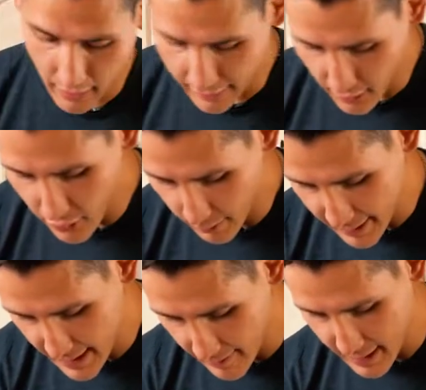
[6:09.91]
know you'll
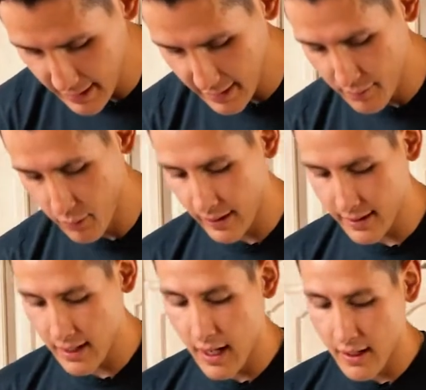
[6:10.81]
be tempted at this
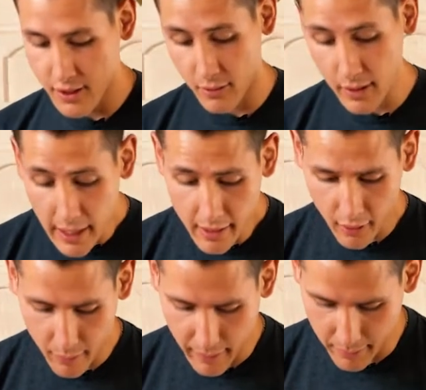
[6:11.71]
point to eat
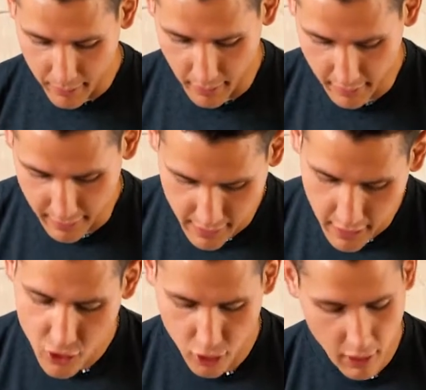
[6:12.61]
all the pepperonis.
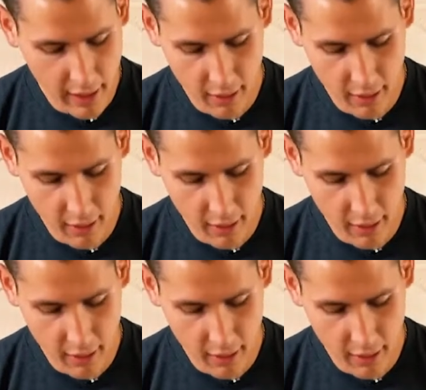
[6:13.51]
Try to